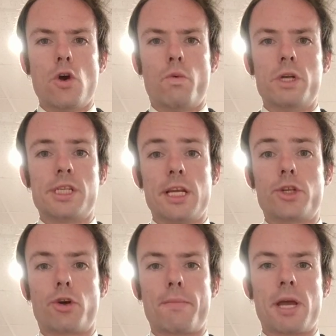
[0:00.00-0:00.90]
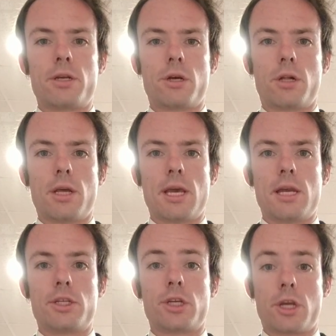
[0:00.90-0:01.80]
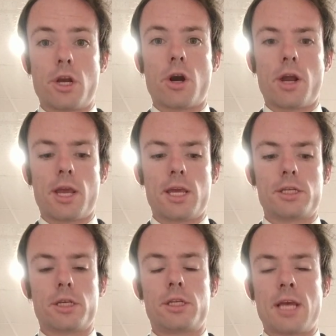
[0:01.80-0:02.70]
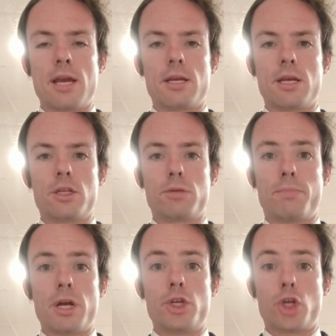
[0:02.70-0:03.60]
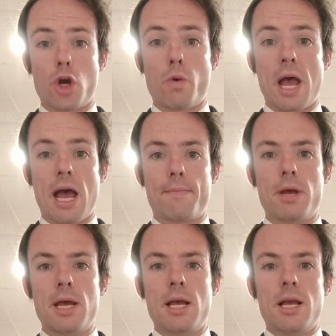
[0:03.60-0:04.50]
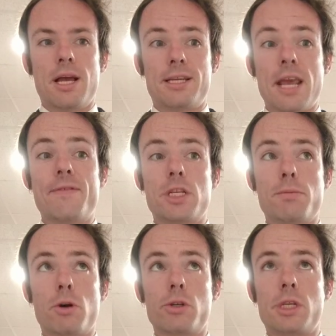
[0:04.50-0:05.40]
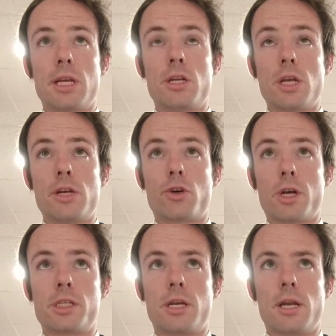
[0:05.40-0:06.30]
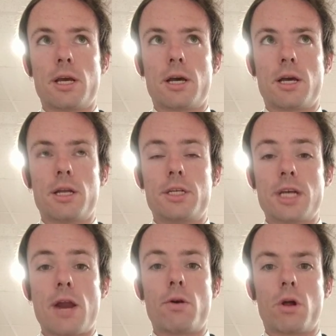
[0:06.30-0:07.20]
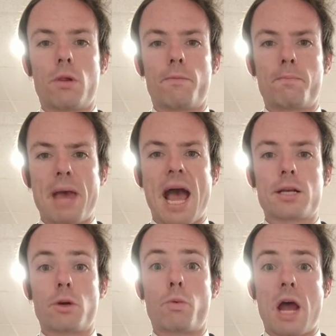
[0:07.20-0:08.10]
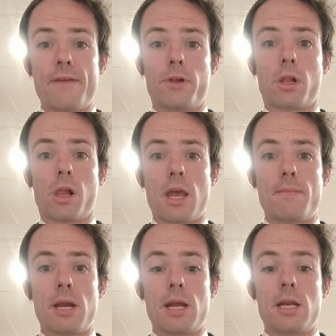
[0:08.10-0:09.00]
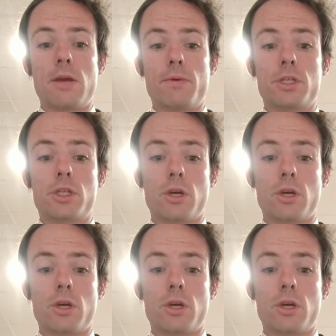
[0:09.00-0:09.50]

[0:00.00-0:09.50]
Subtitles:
was instrumental in securing his ascendance, but Joab, David's most entrusted general, backed a rival claimant, and he was